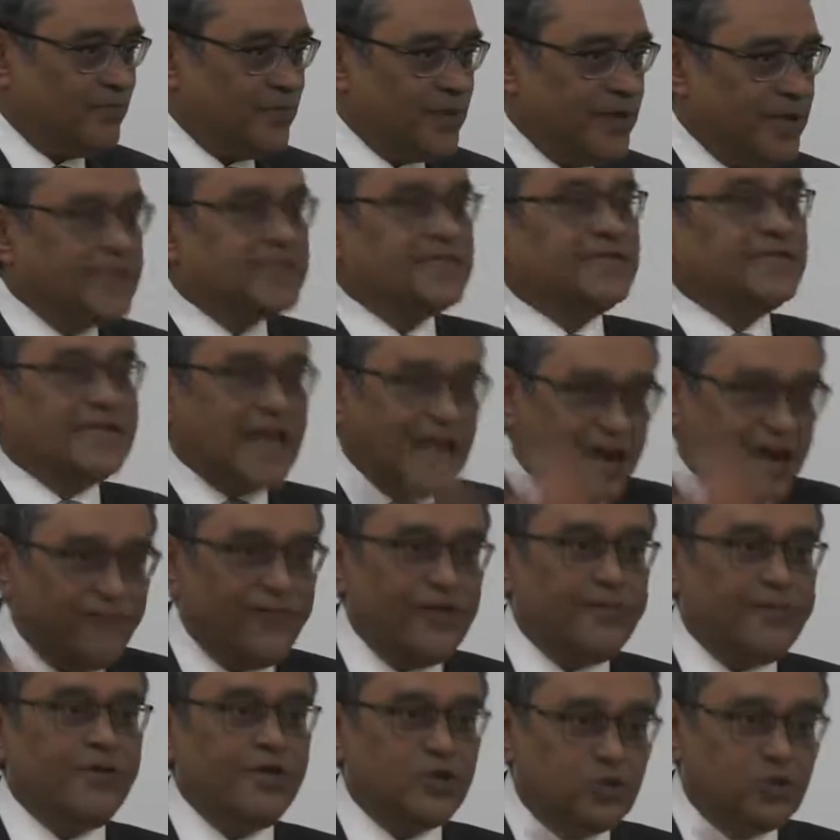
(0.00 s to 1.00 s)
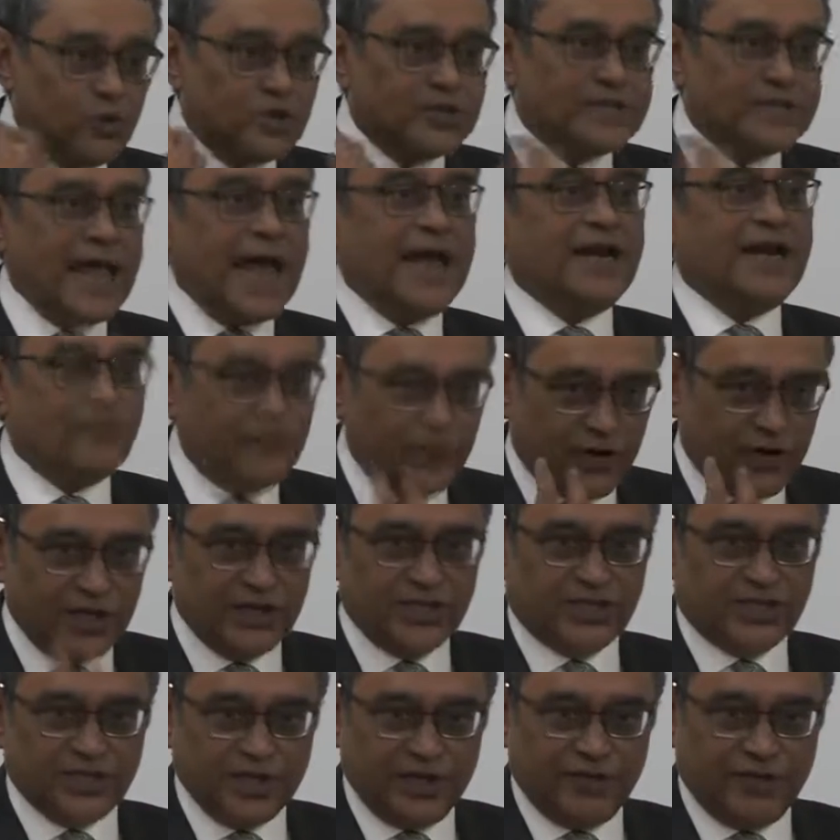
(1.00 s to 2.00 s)
His self-image was that of a
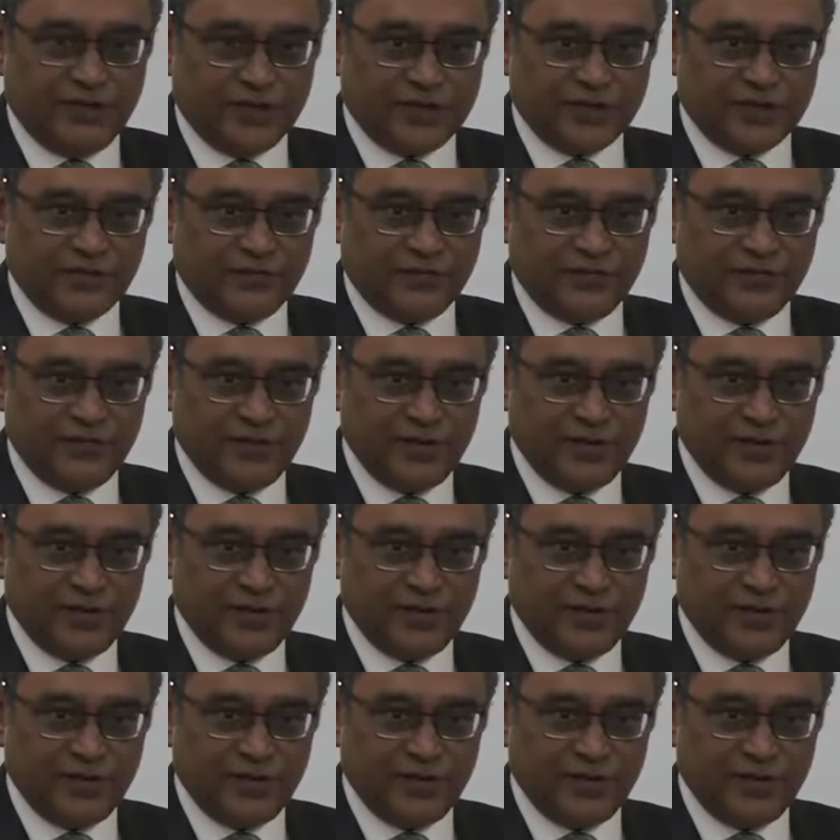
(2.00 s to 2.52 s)
conservative.